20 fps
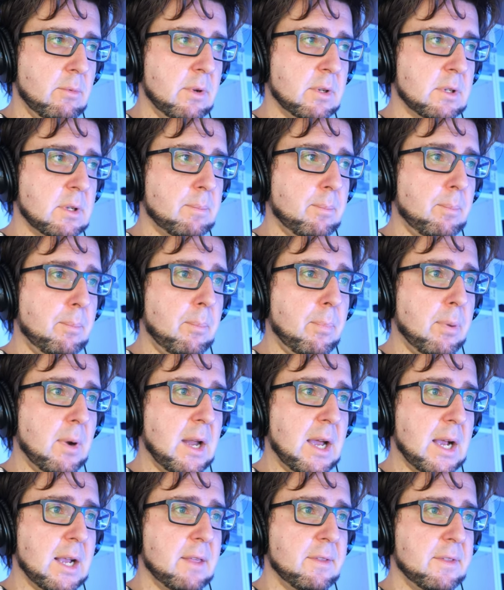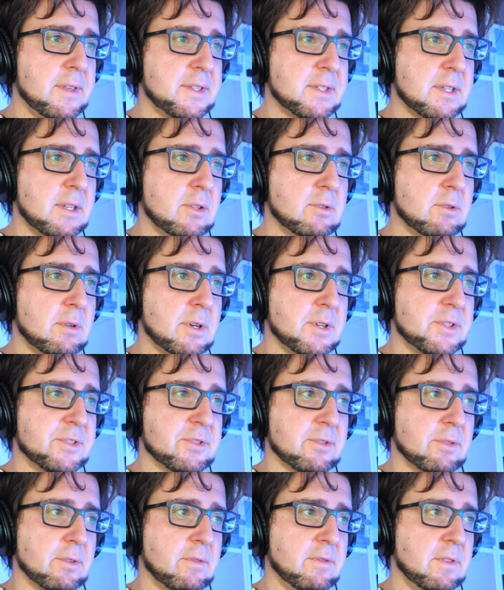We're going to plug this into our
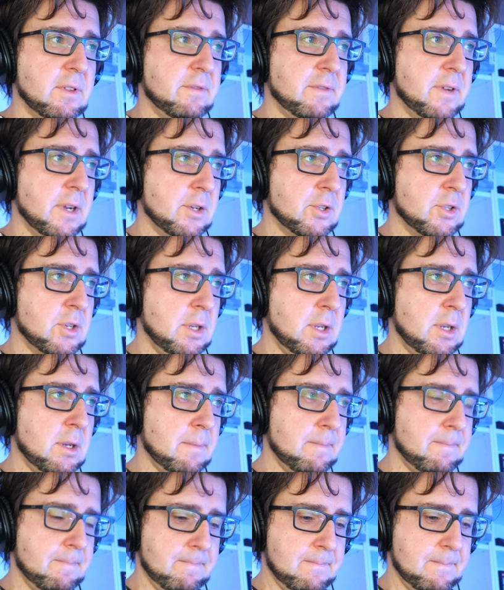circful function here.